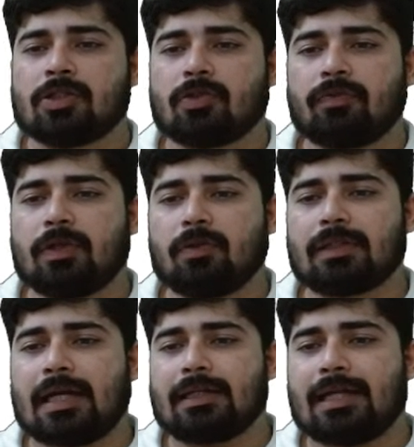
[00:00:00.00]
So, we know
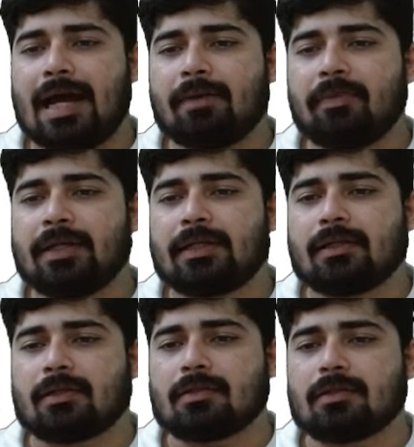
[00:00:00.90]
that
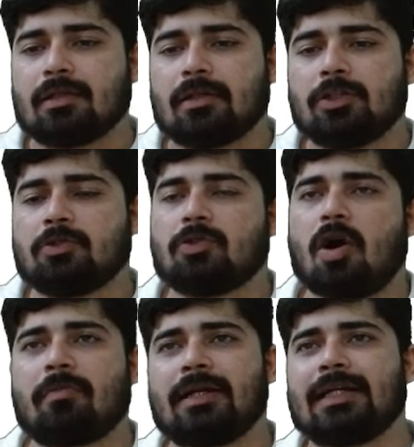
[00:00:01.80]
diameter, you
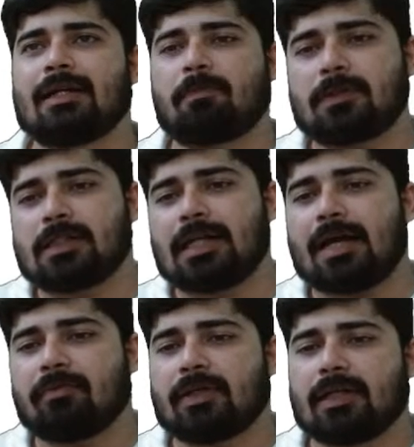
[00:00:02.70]
normally represent
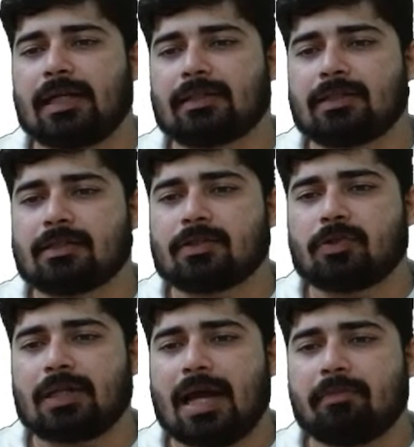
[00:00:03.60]
diameter like this.
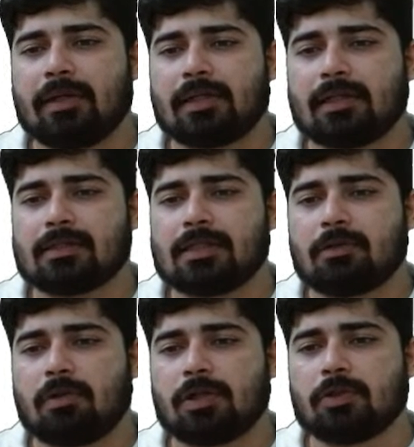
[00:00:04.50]
So, diameter is
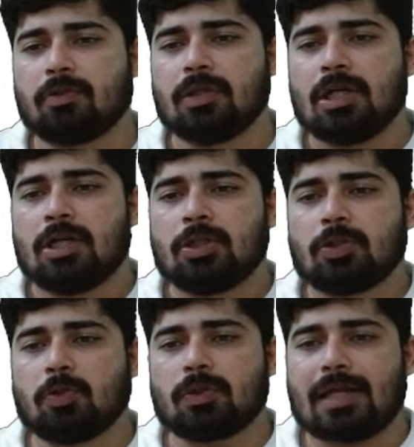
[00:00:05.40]
equal to
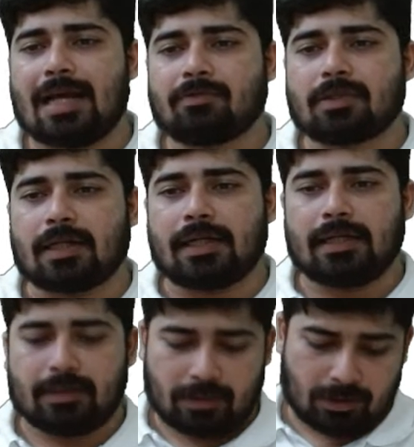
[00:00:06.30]
2 times
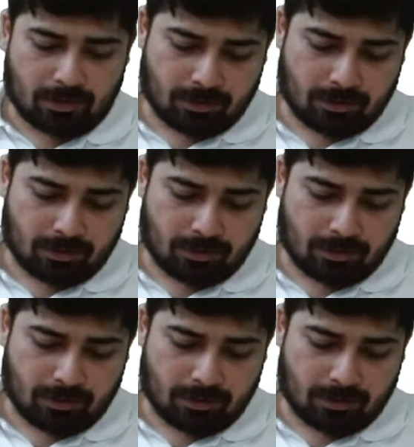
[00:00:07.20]
radius.